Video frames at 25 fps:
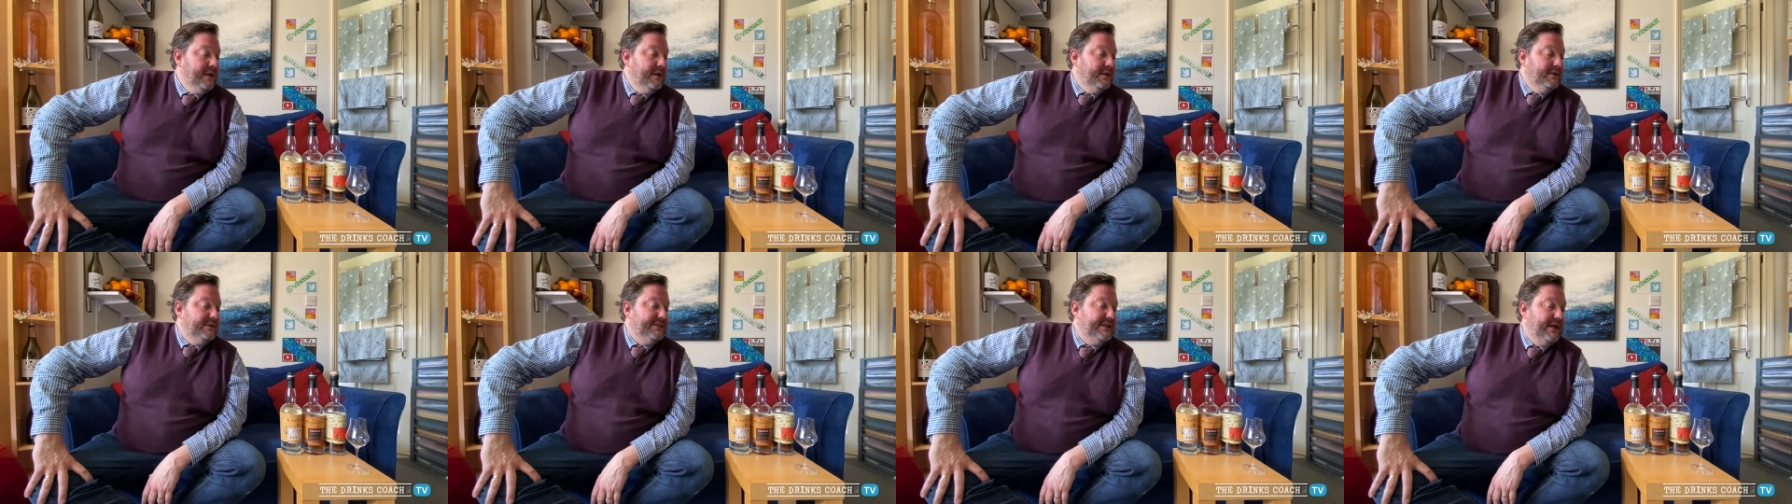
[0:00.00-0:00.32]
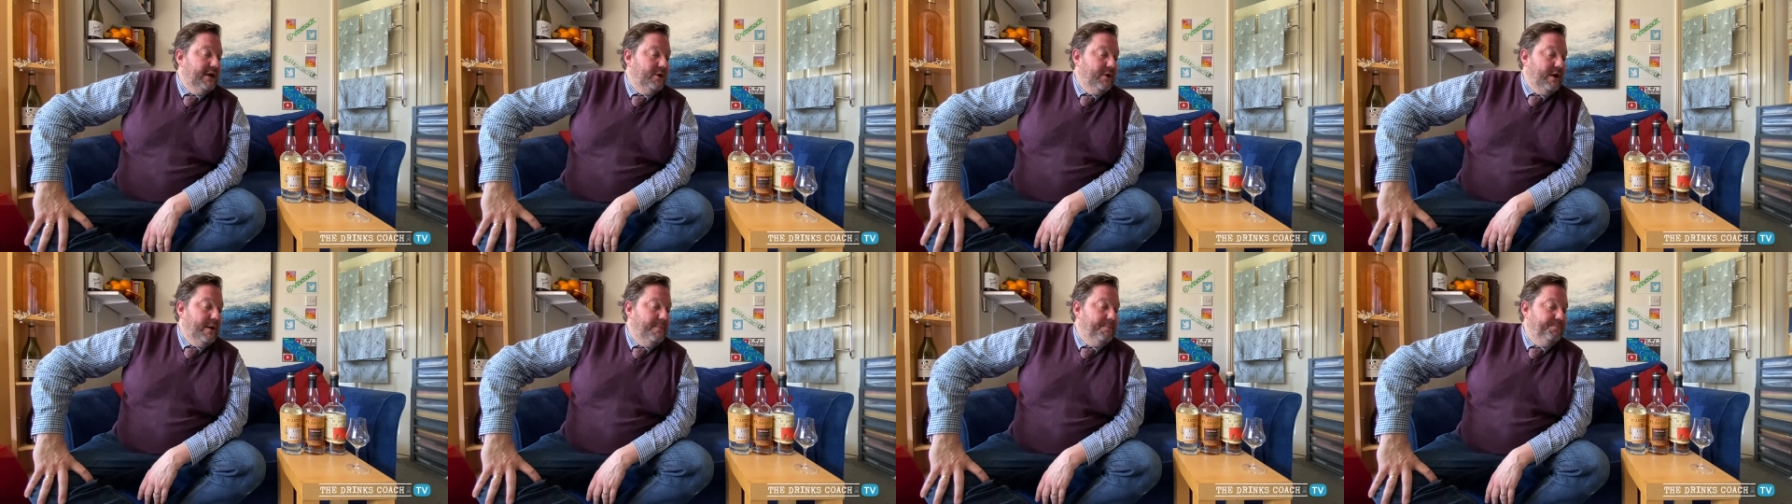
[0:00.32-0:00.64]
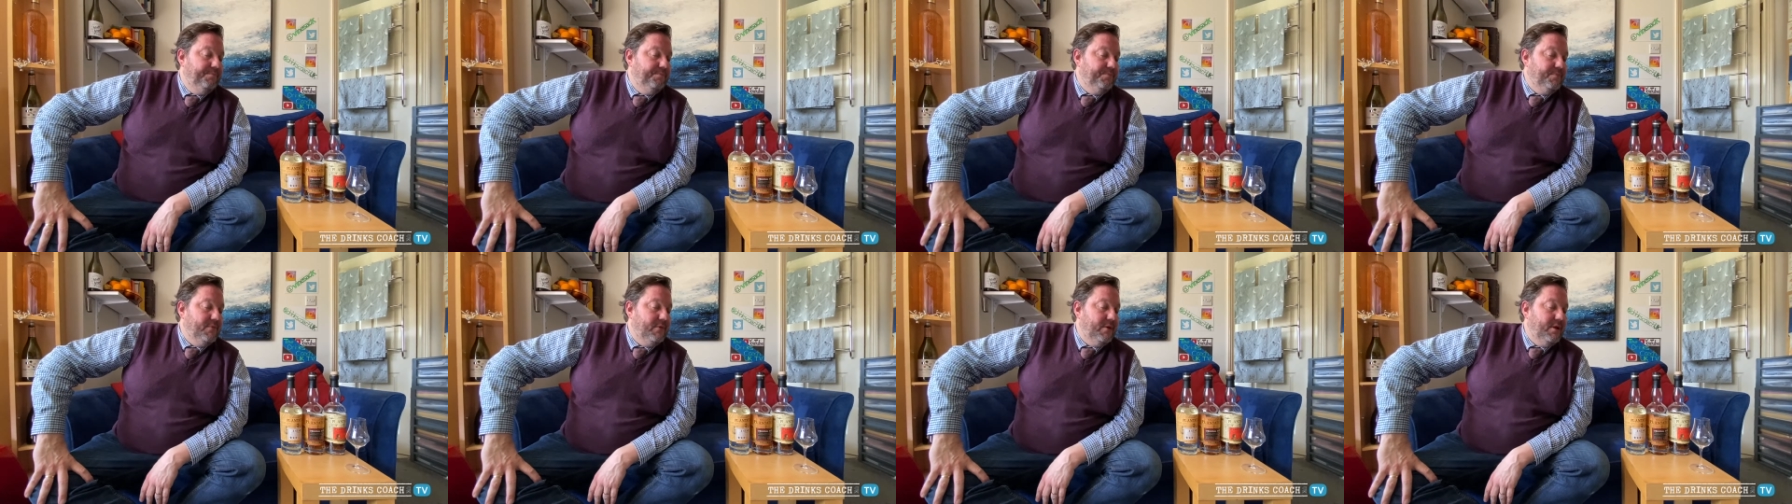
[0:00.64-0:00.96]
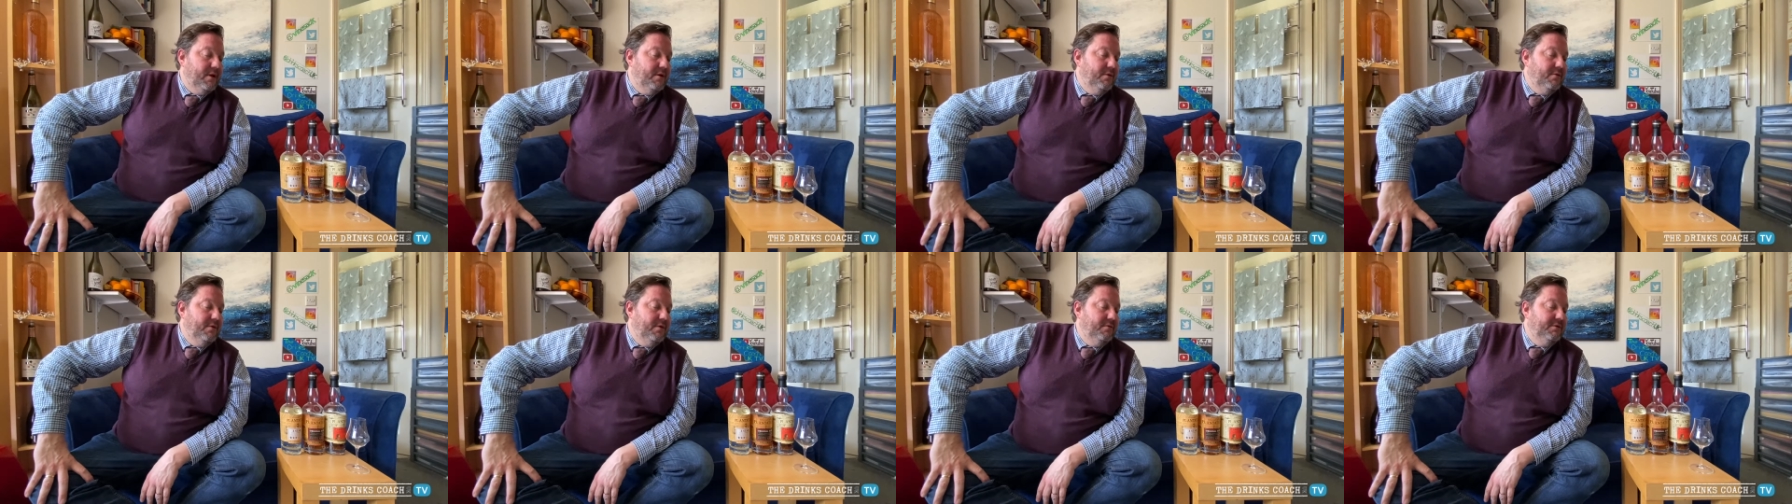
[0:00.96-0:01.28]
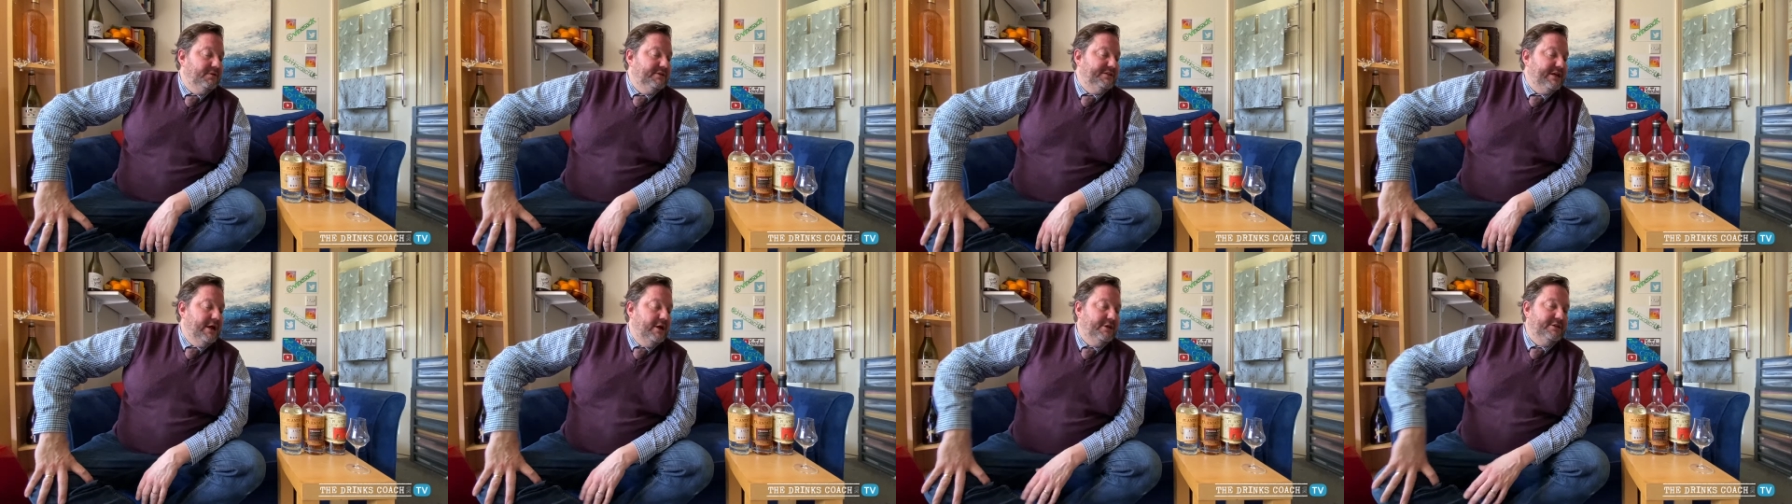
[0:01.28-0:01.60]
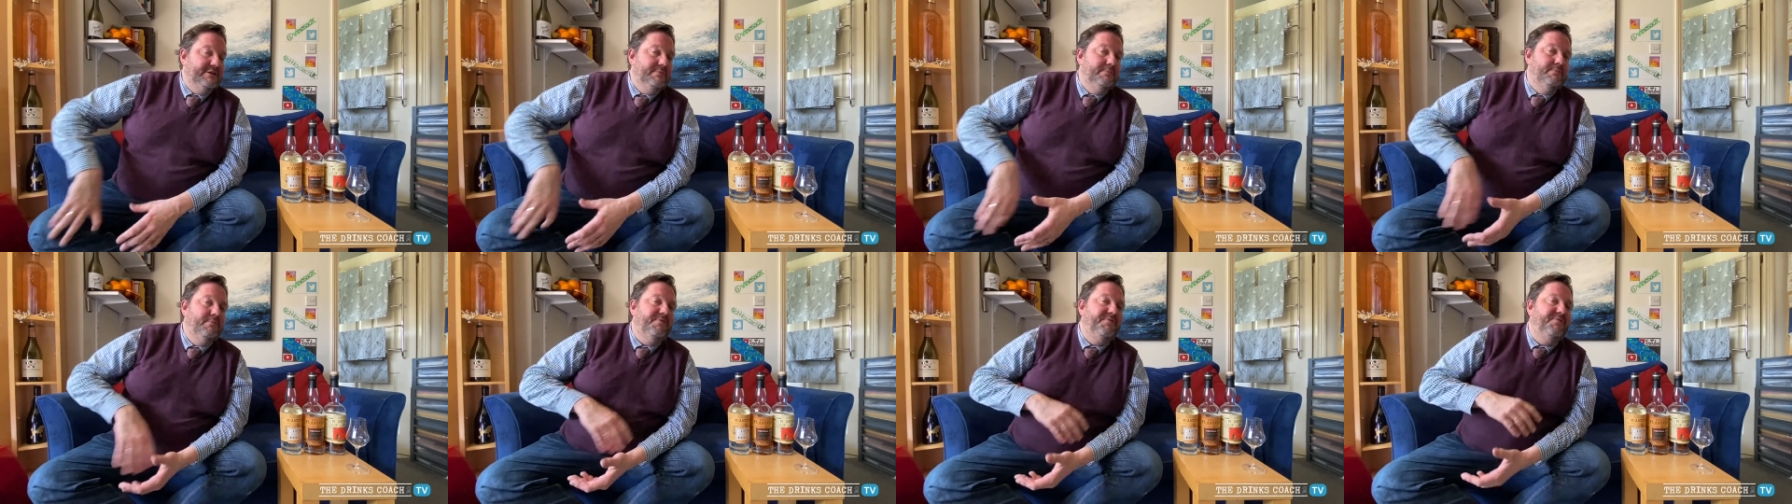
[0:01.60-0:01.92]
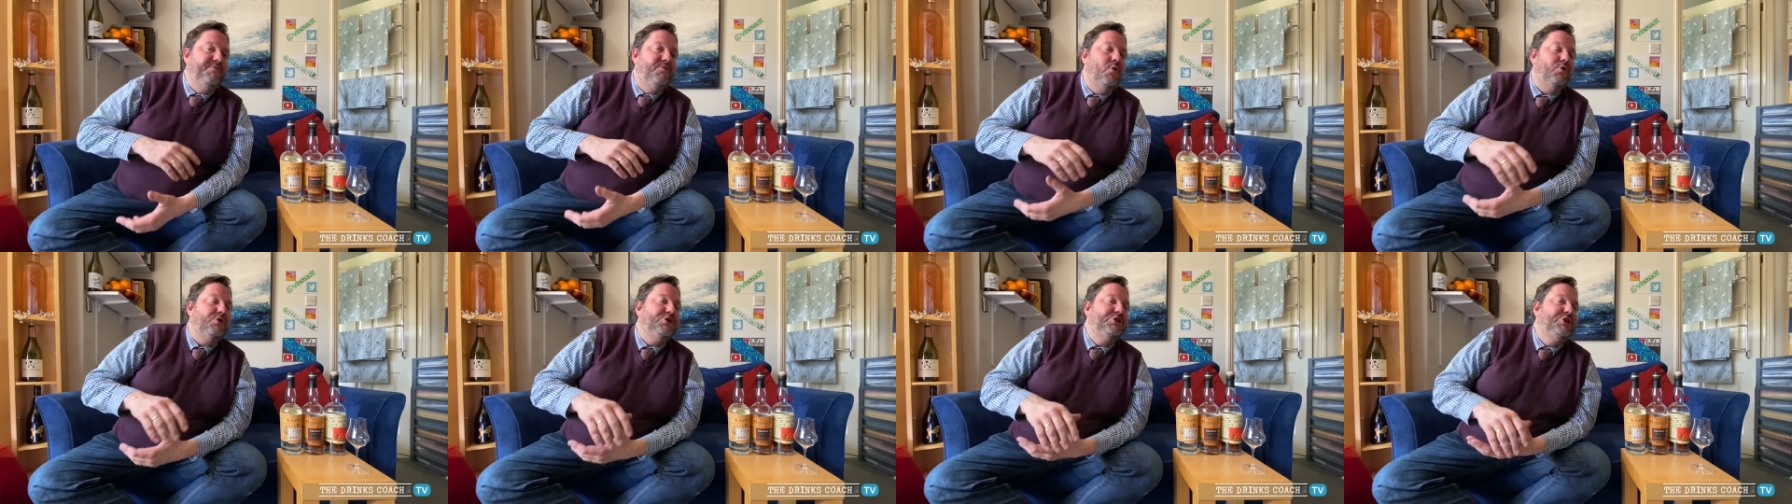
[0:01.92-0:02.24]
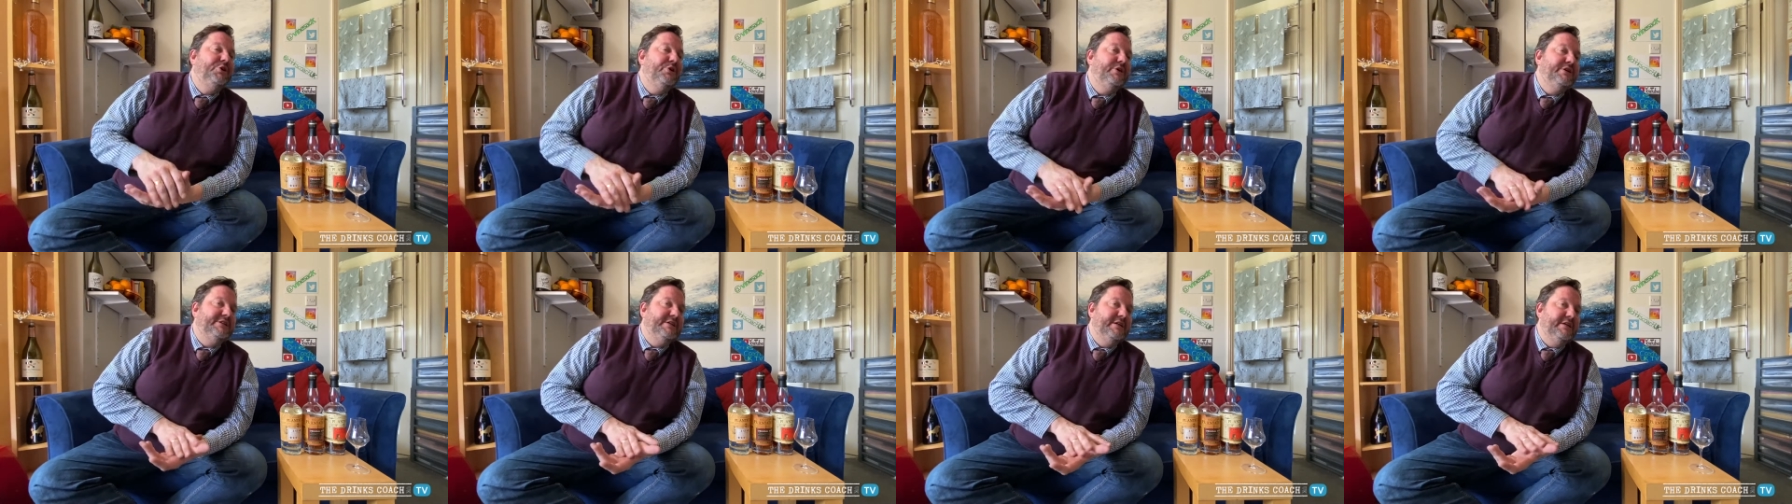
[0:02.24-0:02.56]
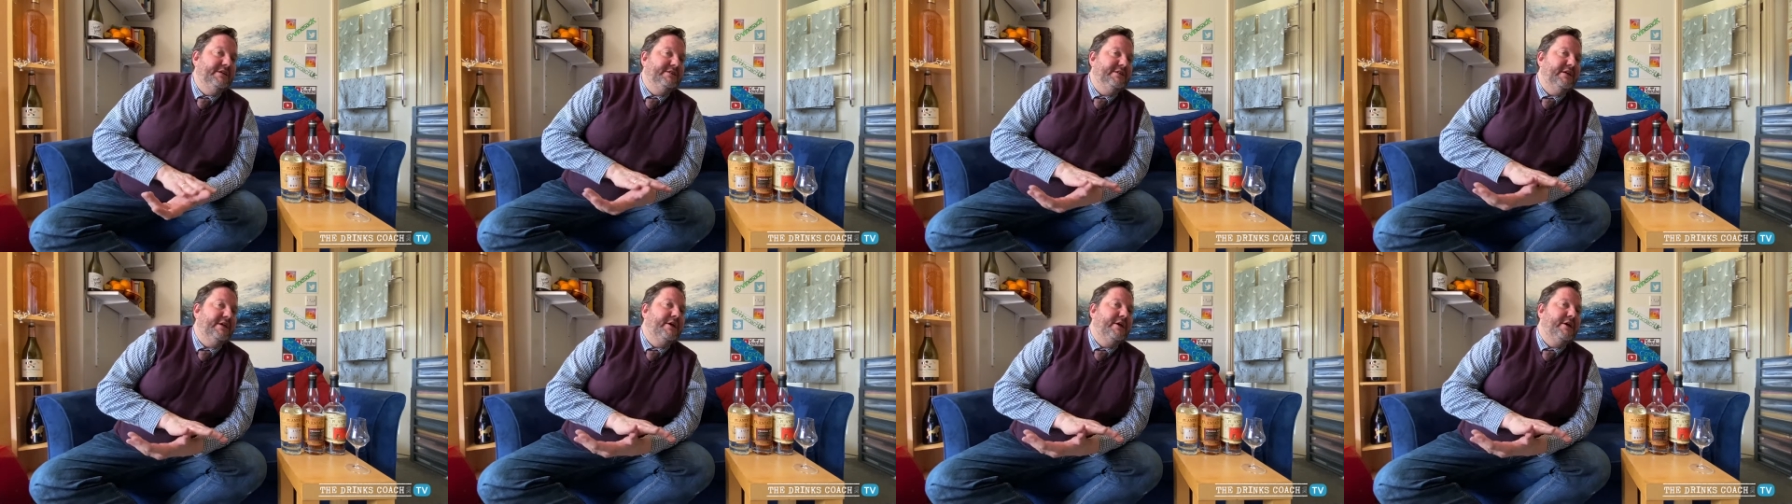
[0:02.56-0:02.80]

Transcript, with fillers: So, um, certain fortuitous